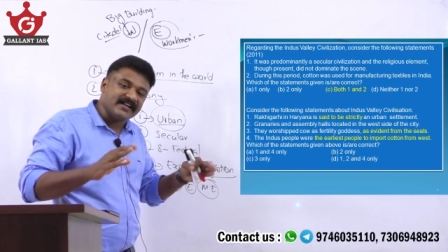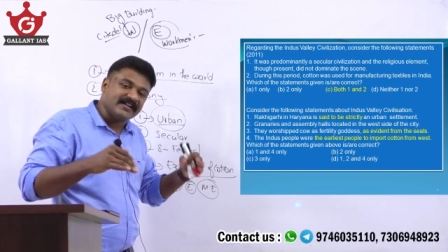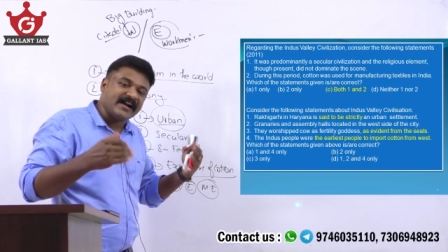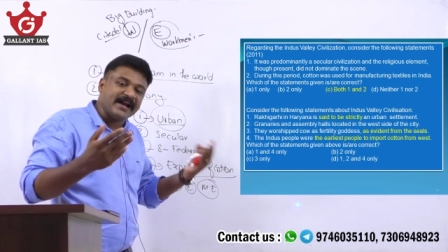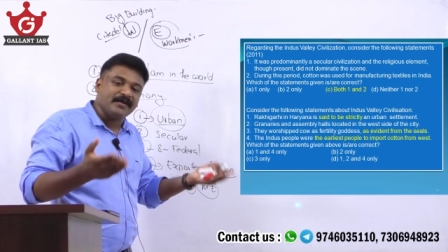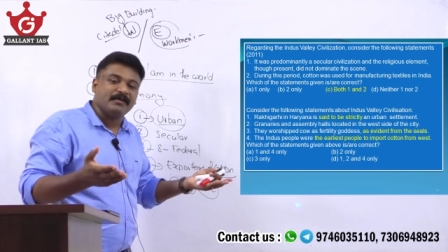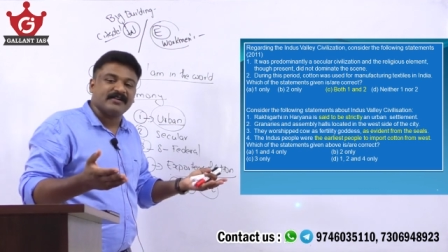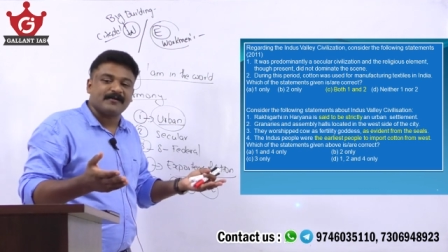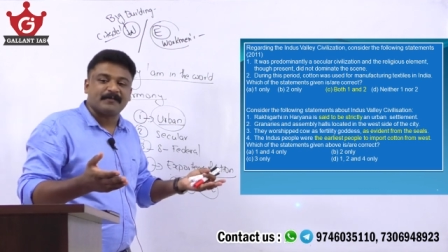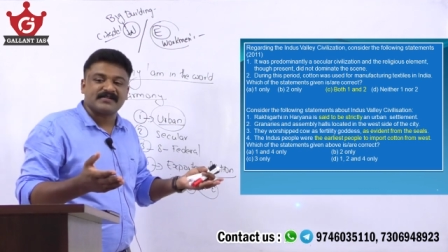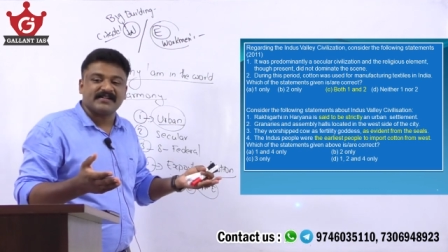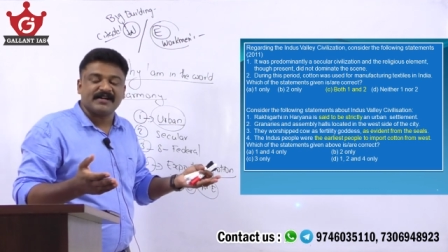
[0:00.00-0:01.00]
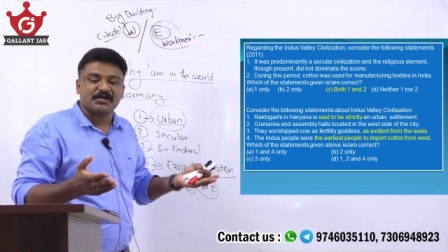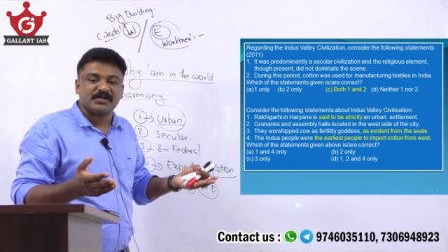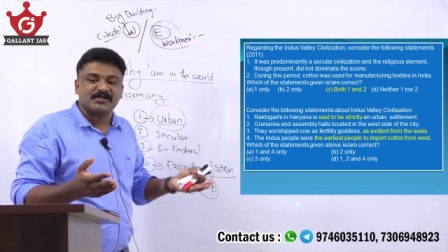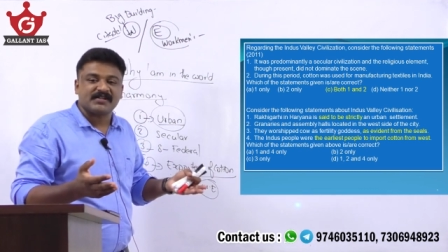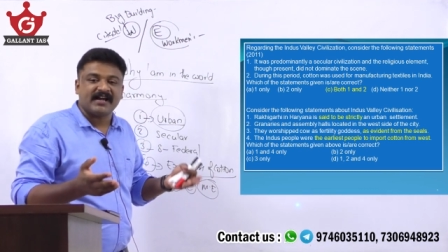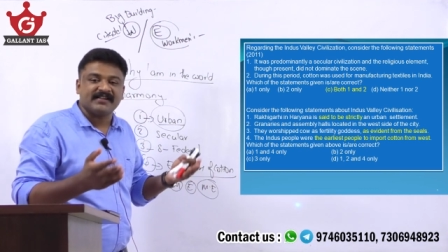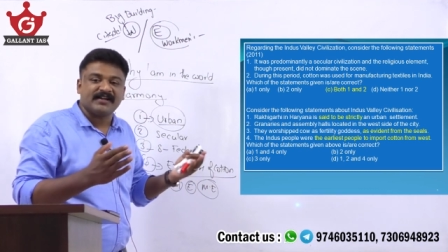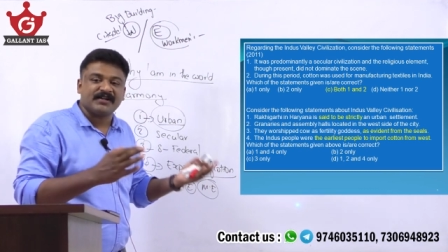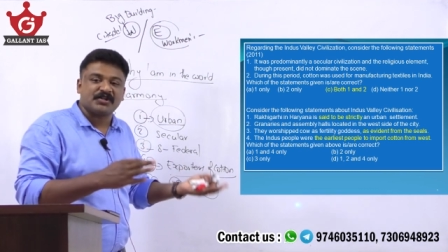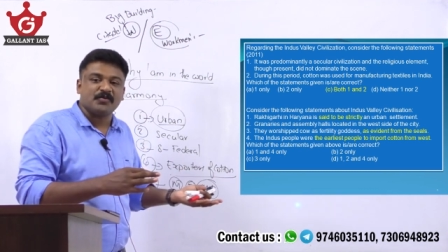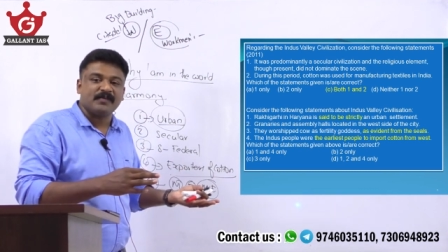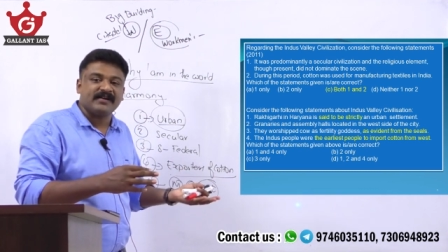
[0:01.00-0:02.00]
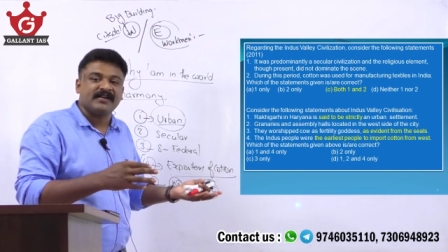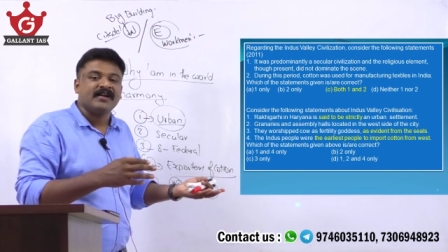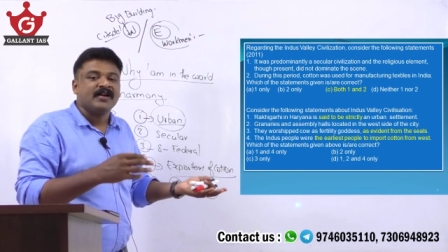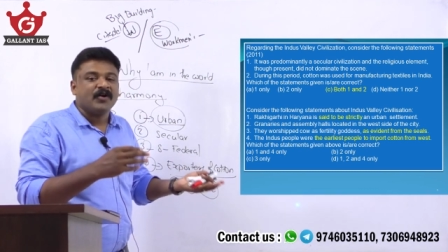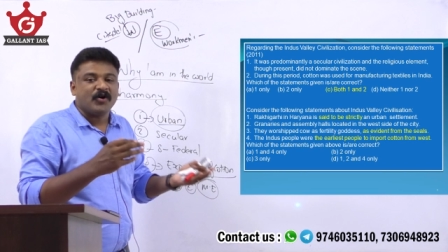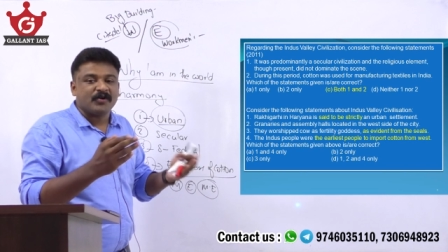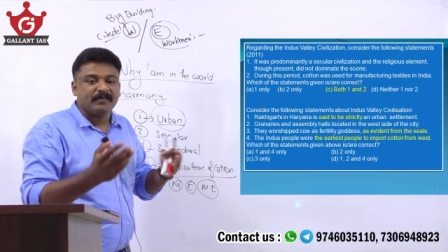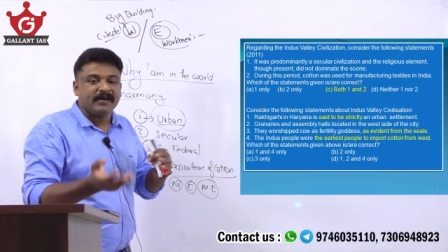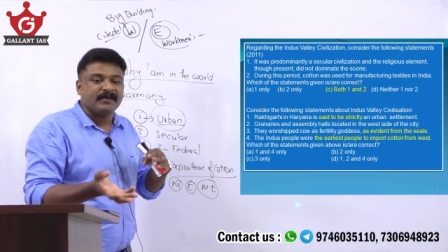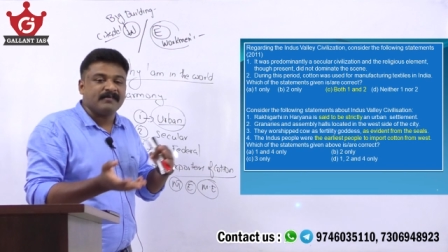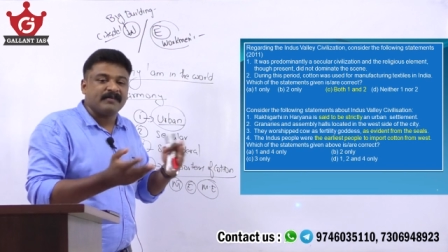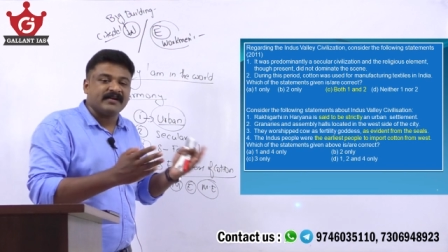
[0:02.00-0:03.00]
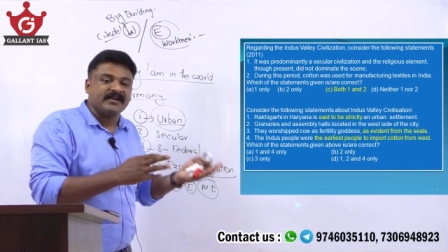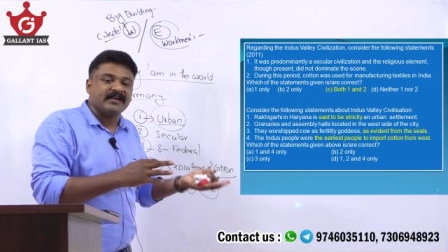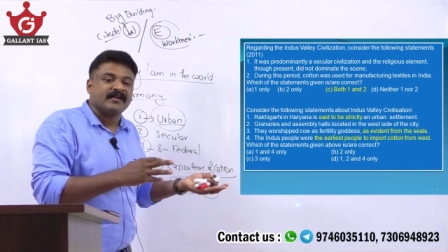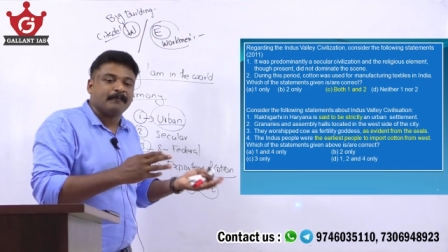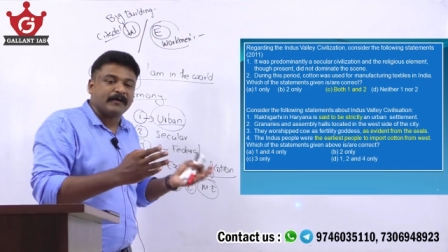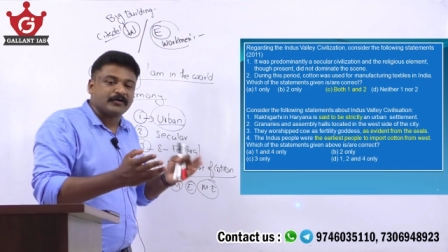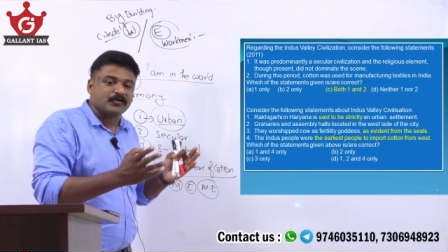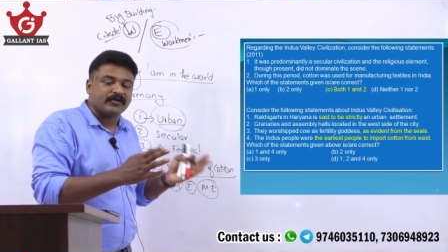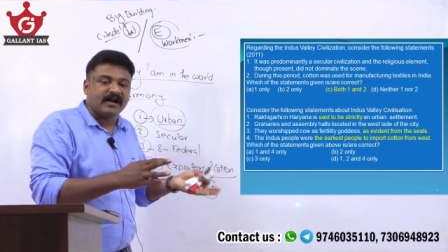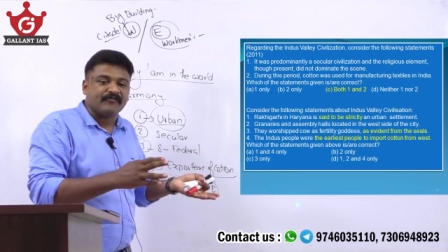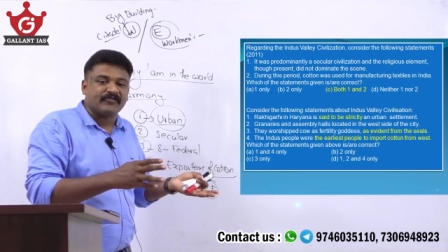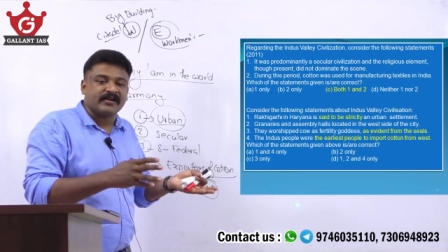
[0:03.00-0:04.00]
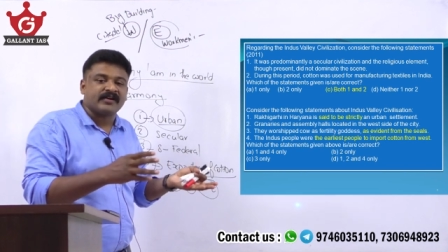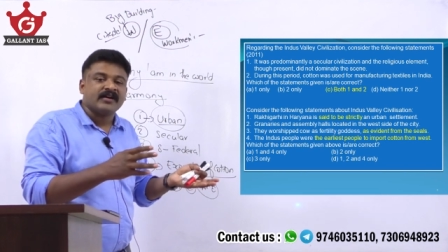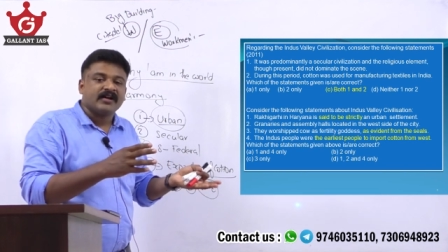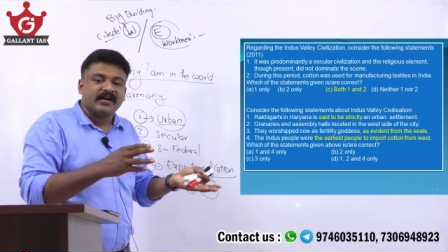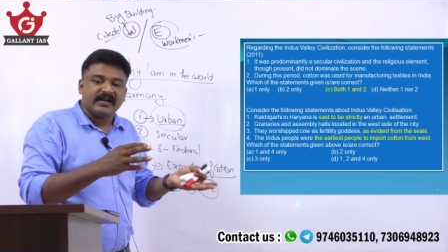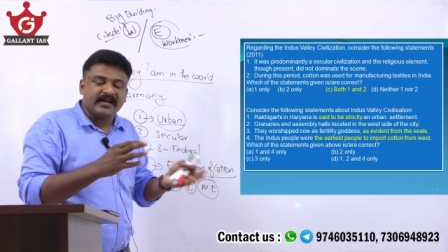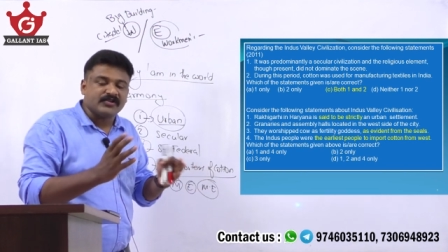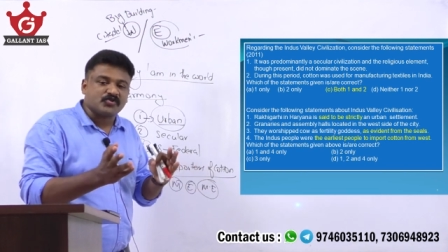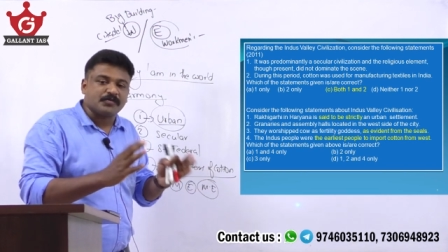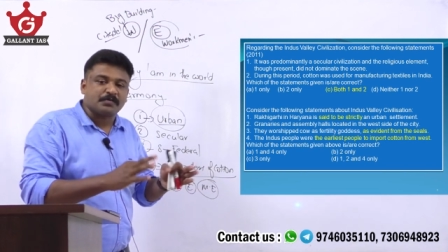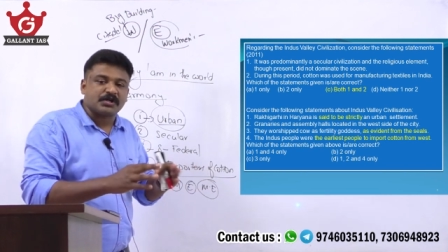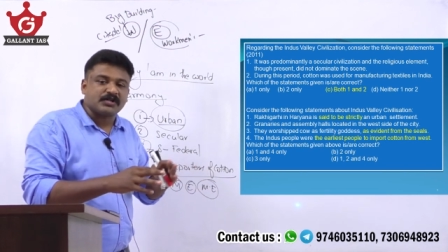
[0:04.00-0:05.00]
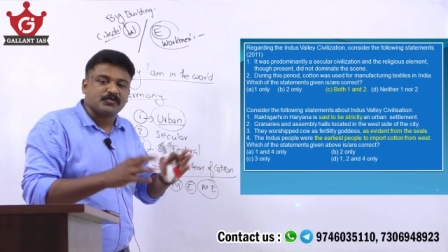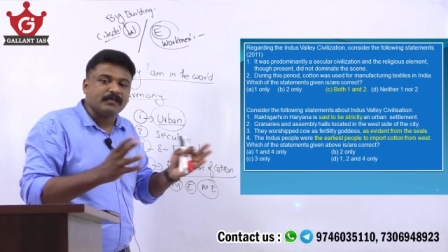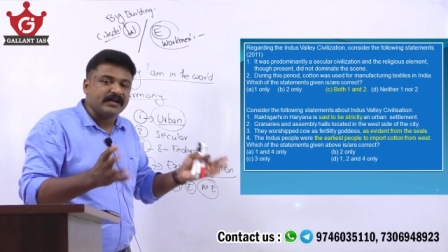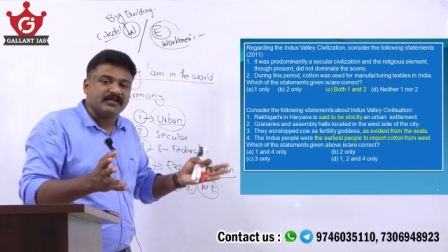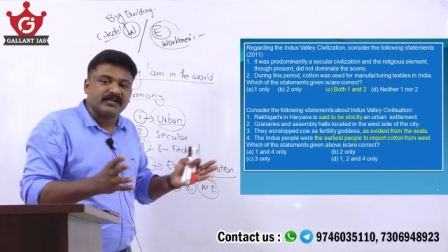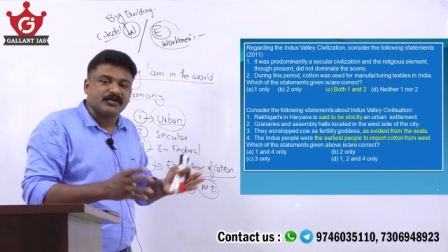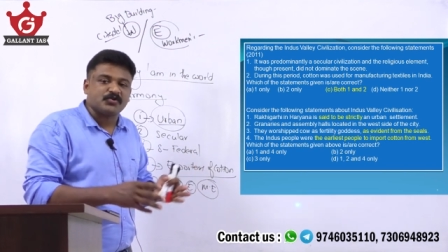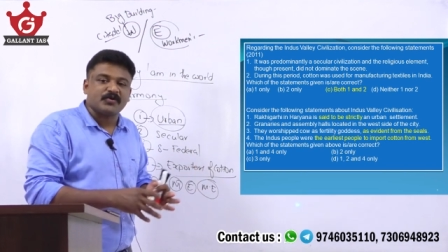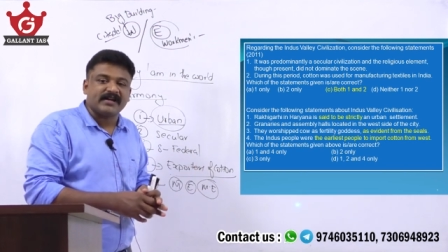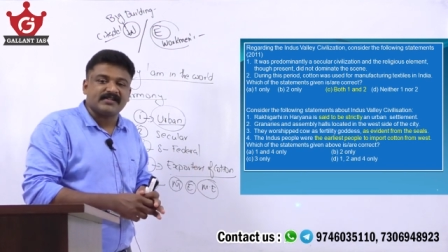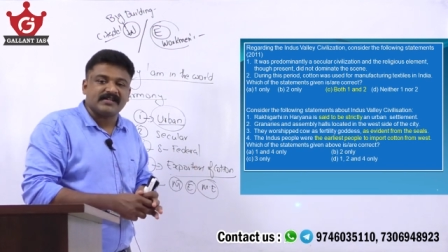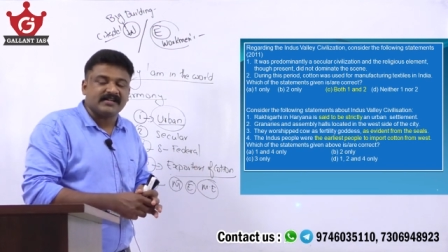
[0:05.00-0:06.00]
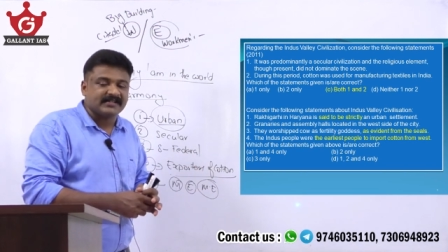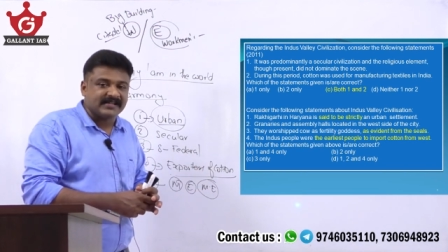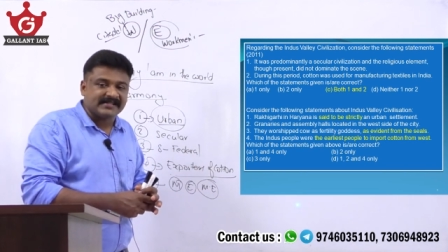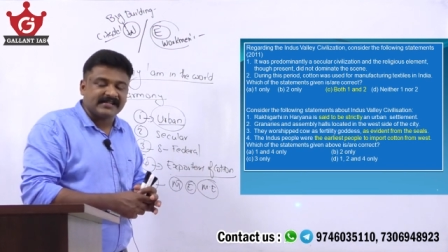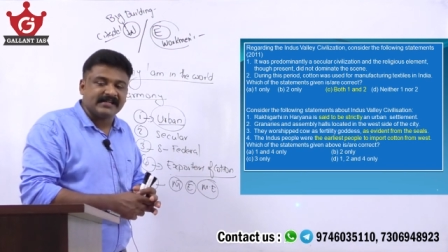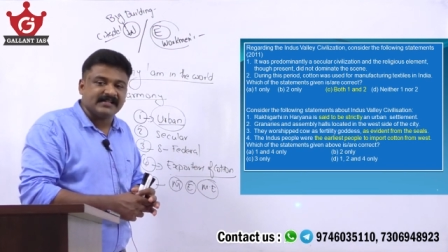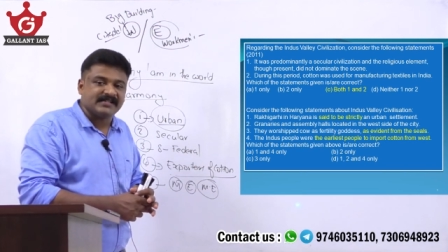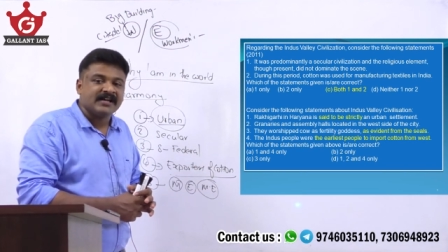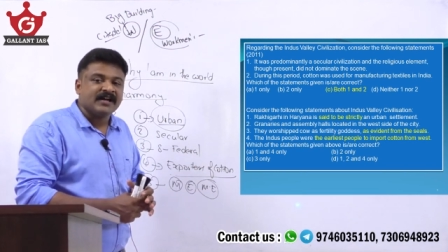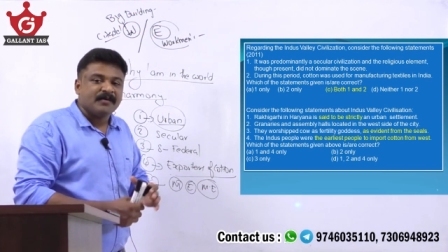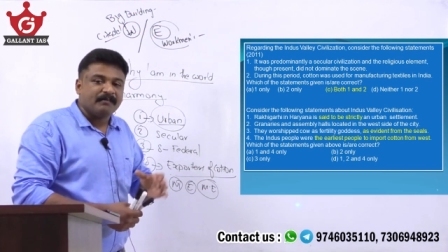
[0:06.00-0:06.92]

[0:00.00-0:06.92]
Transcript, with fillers: Other animal representations are there, human or maybe many pictographic uh, inscriptions, many things you can see in the seals.